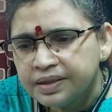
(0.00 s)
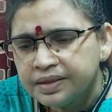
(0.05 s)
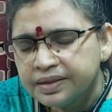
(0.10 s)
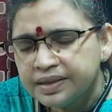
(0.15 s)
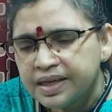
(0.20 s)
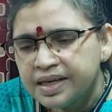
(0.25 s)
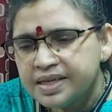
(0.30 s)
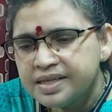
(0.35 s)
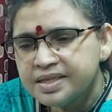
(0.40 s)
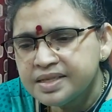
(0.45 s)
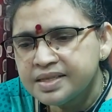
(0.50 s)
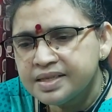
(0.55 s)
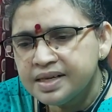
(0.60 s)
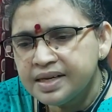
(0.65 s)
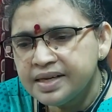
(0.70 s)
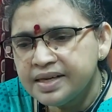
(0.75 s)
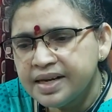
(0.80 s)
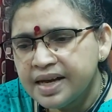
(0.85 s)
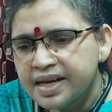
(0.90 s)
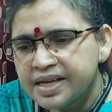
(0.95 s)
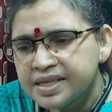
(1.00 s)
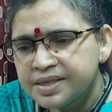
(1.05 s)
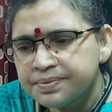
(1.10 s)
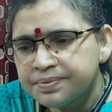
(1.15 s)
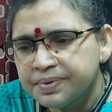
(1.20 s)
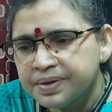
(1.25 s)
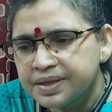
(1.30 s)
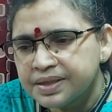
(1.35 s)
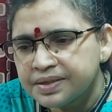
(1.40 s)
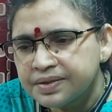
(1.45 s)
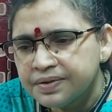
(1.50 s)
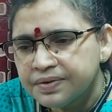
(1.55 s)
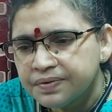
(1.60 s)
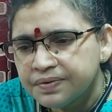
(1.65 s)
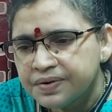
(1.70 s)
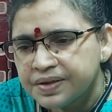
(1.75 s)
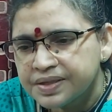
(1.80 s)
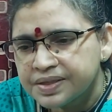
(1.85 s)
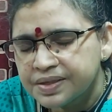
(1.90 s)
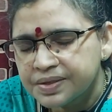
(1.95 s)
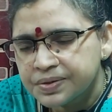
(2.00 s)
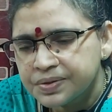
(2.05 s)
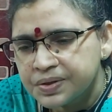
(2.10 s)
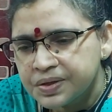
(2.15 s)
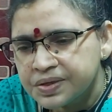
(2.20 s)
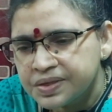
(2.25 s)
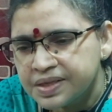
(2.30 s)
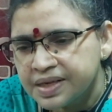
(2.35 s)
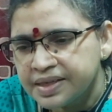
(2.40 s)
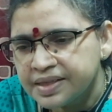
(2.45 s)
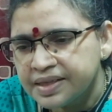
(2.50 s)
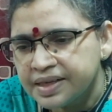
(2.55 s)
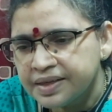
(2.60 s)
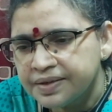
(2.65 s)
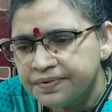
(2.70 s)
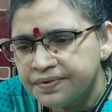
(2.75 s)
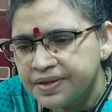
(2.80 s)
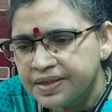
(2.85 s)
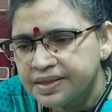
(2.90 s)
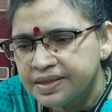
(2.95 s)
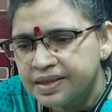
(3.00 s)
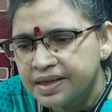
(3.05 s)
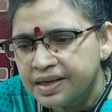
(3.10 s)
The insulin aspart was associated with